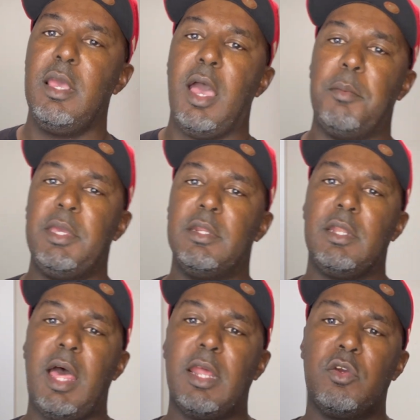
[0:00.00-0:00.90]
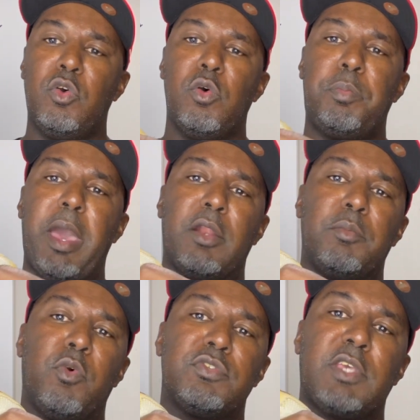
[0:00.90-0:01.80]
I mean, a lot of cool pattern
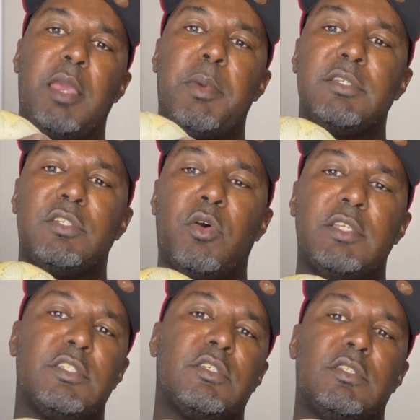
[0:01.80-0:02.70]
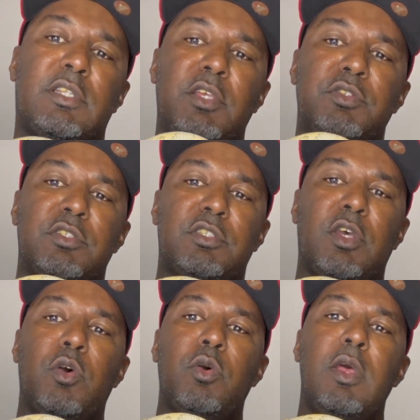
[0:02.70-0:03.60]
morphs came out, so that just continues to
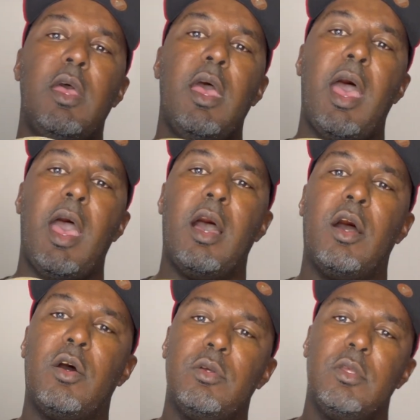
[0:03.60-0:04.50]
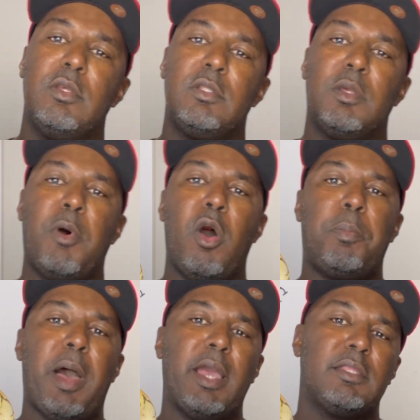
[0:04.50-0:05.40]
show how the ball
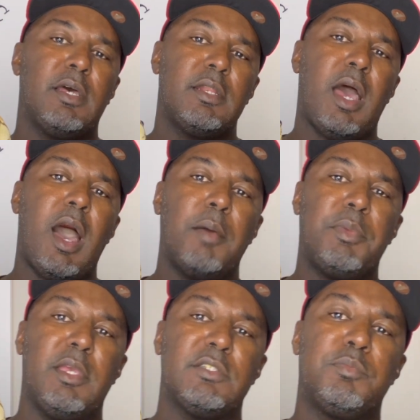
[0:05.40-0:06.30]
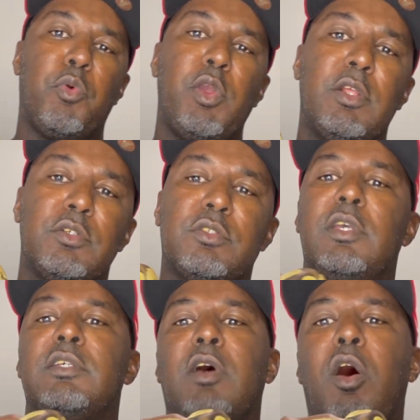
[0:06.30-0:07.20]
python hobby as breeders
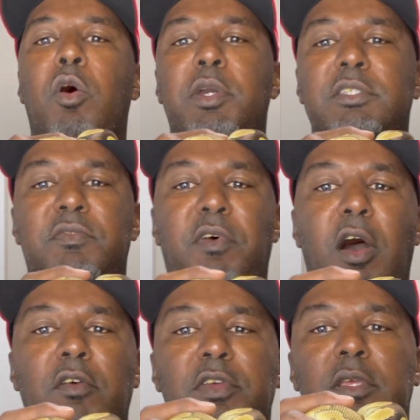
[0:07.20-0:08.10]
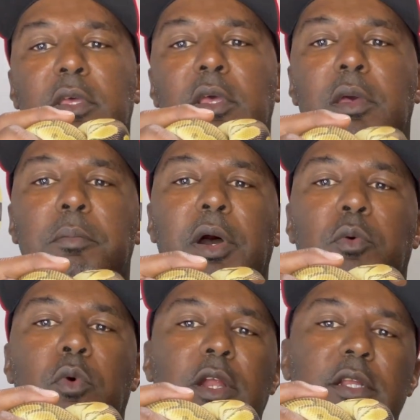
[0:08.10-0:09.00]
is always evolving.
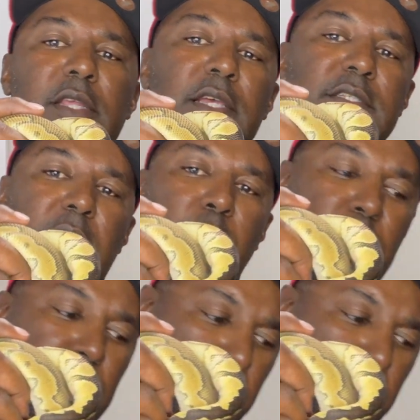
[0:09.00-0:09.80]
But one of the things that I really